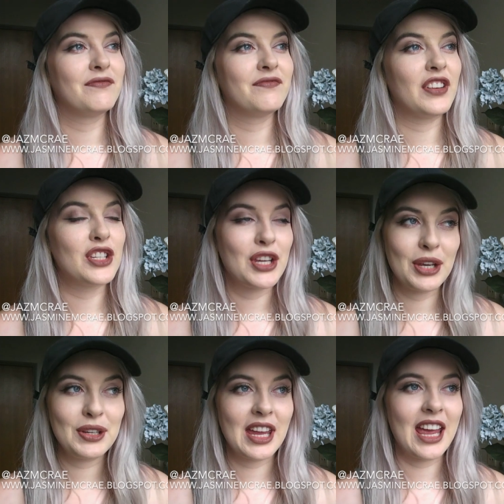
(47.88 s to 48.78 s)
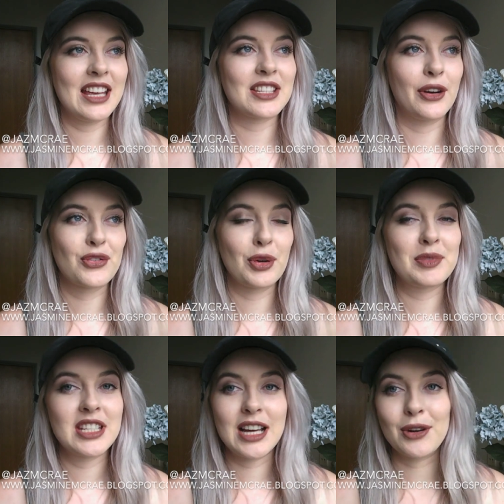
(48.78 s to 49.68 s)
for 2 years. I
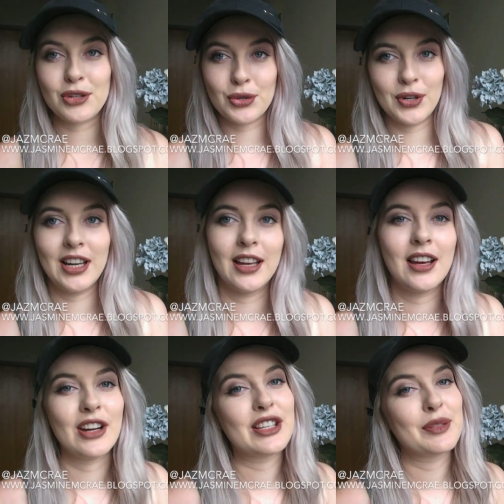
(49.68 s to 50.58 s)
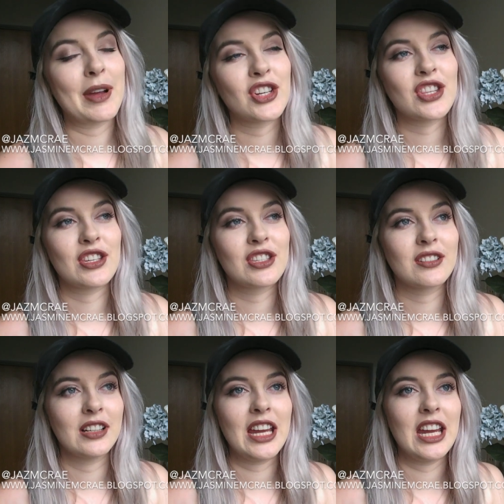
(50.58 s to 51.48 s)
dropped it down a toilet, I smashed the
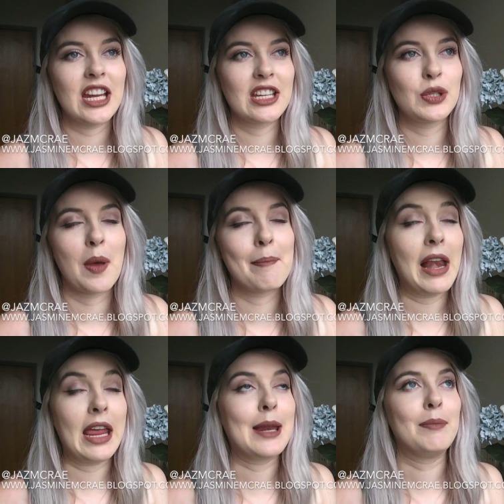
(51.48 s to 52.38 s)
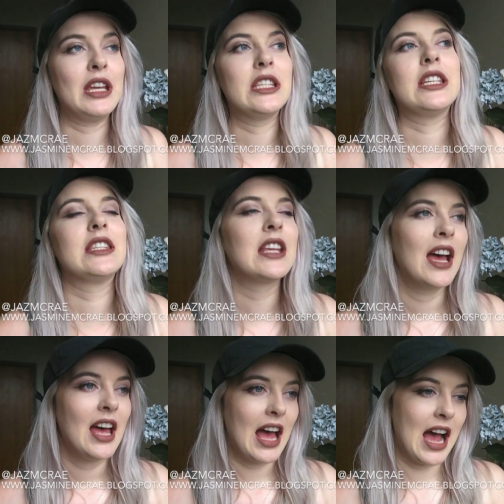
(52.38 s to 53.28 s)
screen into a million pieces,
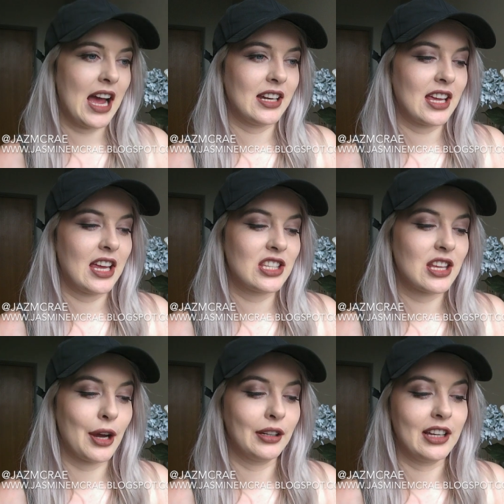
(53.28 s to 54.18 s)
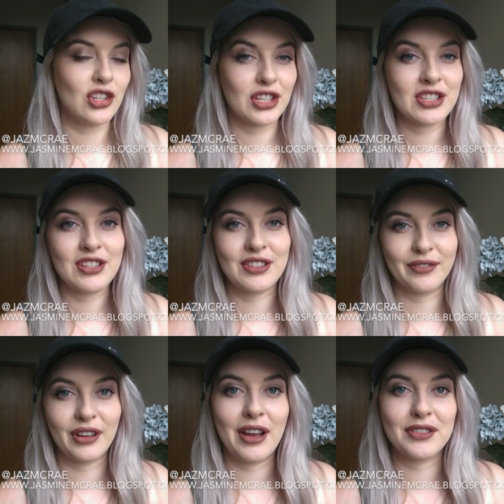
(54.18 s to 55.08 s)
and it's only just
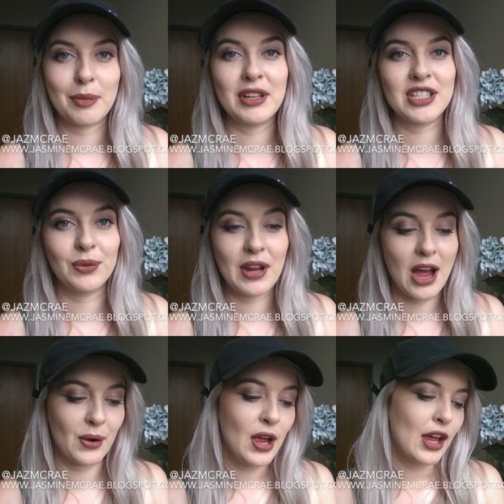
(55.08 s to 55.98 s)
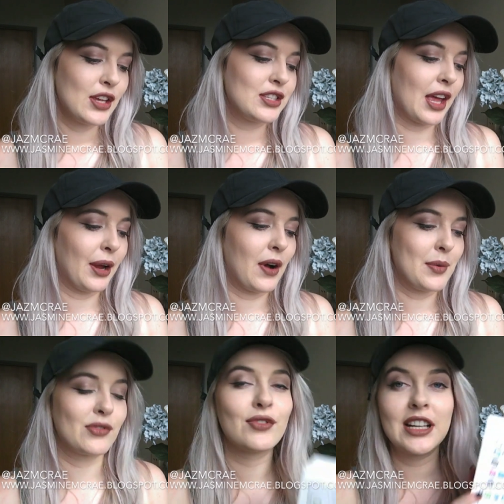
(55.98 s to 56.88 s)
survived up until now. So I
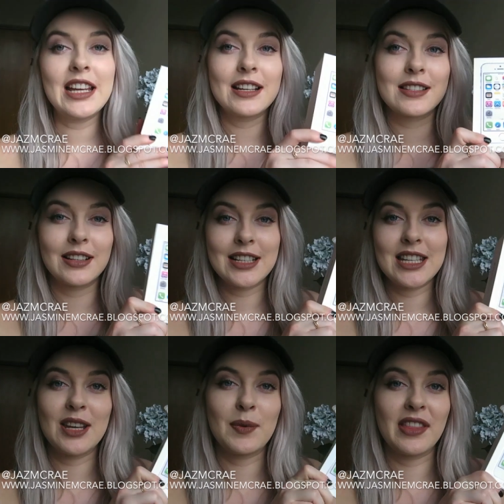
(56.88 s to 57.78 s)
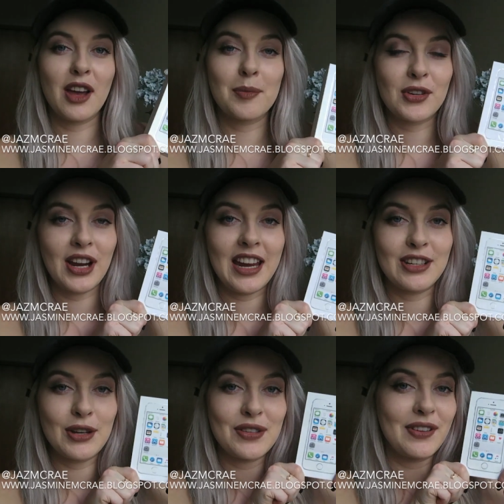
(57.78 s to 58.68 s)
was really excited when the upgrade
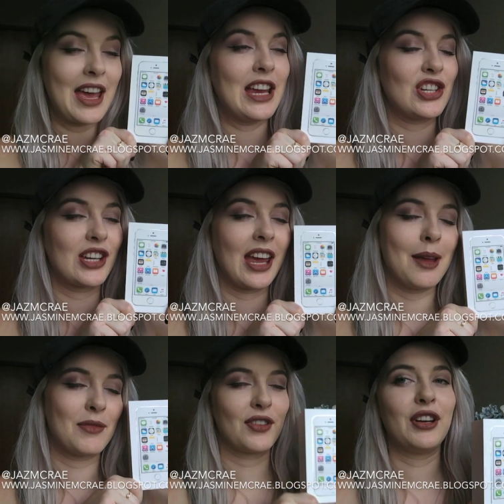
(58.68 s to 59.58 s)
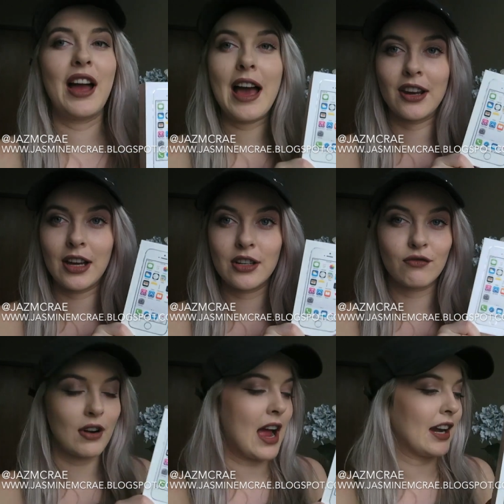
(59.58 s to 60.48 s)
notification came through and I
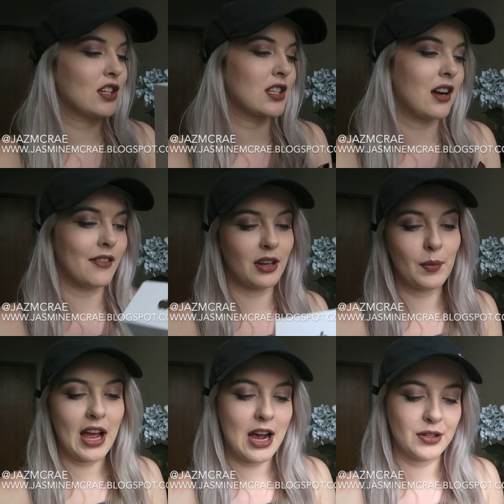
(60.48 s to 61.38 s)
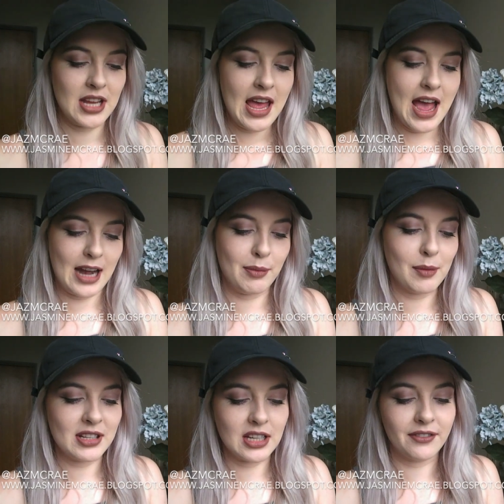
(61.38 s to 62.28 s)
ran to Carphone Warehouse and I
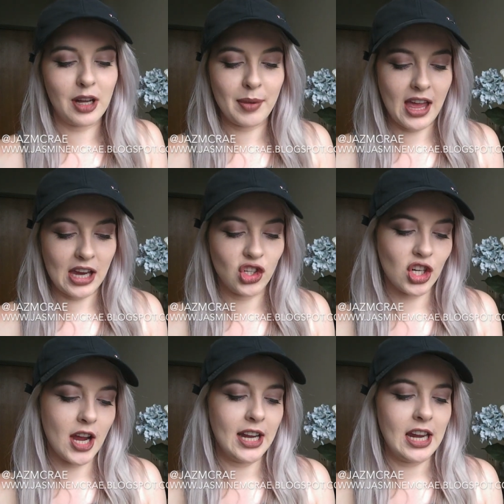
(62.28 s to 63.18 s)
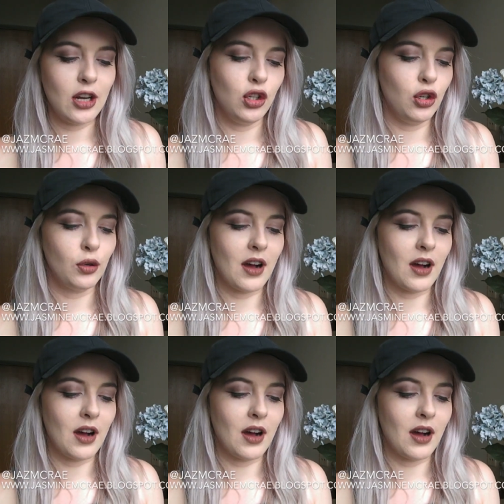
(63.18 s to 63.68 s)
picked myself up a shiny new